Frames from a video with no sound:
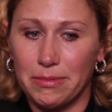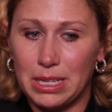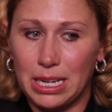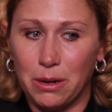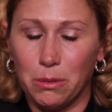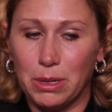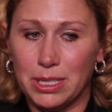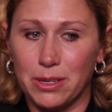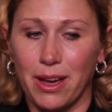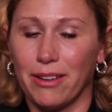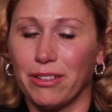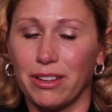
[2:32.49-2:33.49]
and
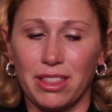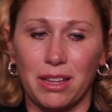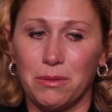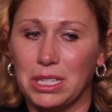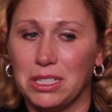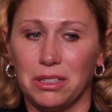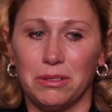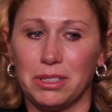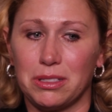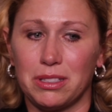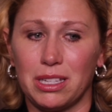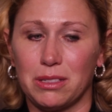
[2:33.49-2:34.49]
so everything we do
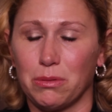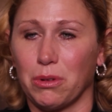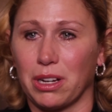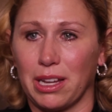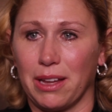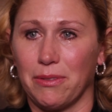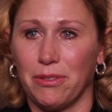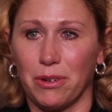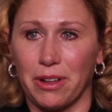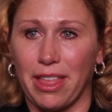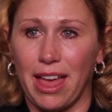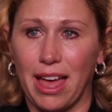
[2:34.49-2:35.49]
is working
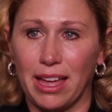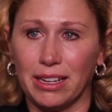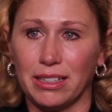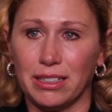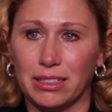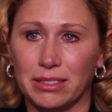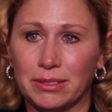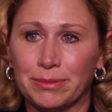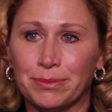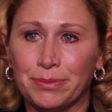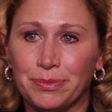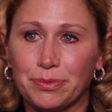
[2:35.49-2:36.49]
for that.
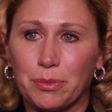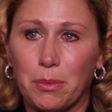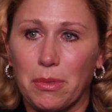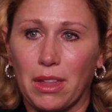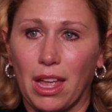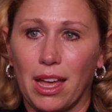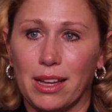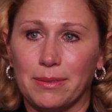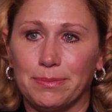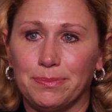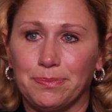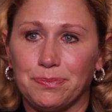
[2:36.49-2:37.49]
And